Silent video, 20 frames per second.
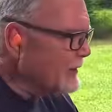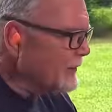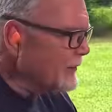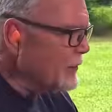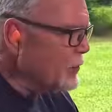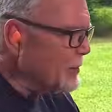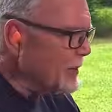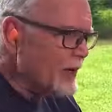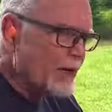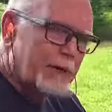
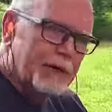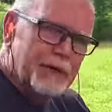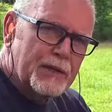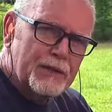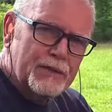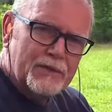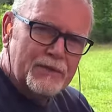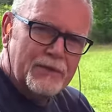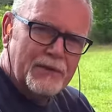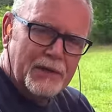The humidity
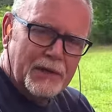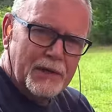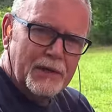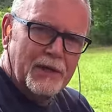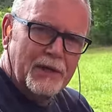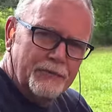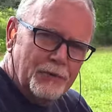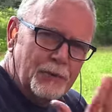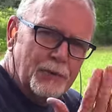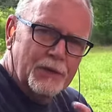is thick
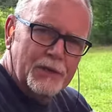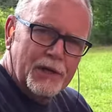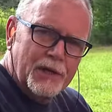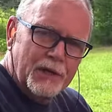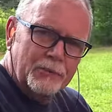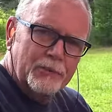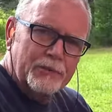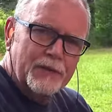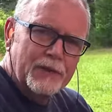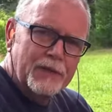enough you can cut
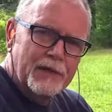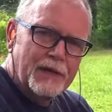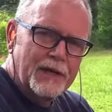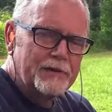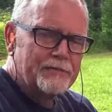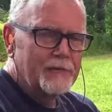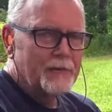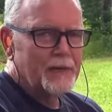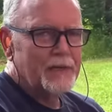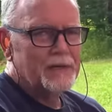it with a
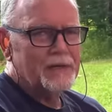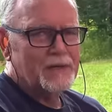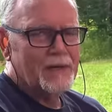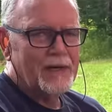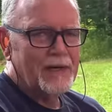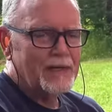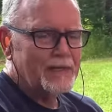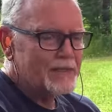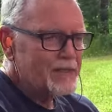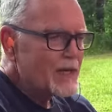knife and it's
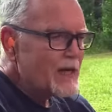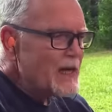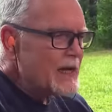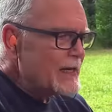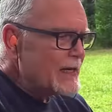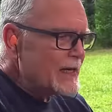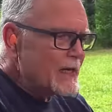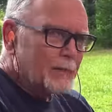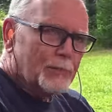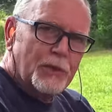hot.
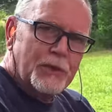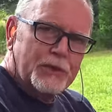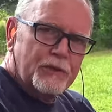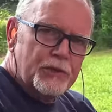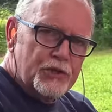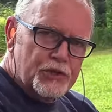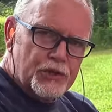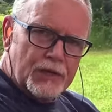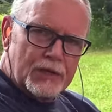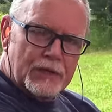But
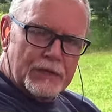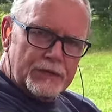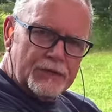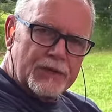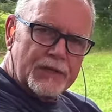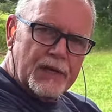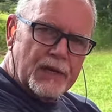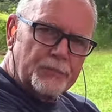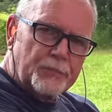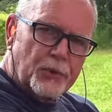the gel is
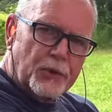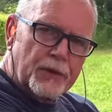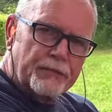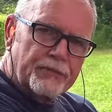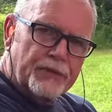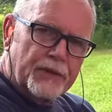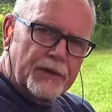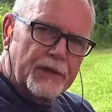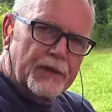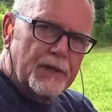set up right
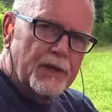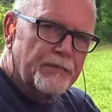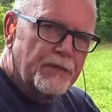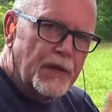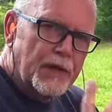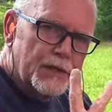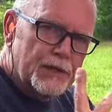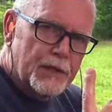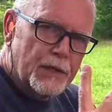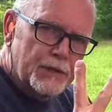over there. I've
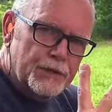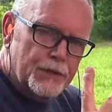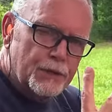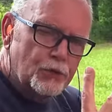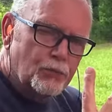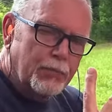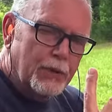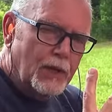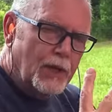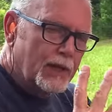got
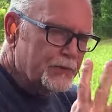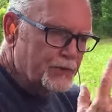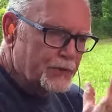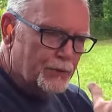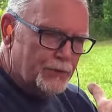two blocks.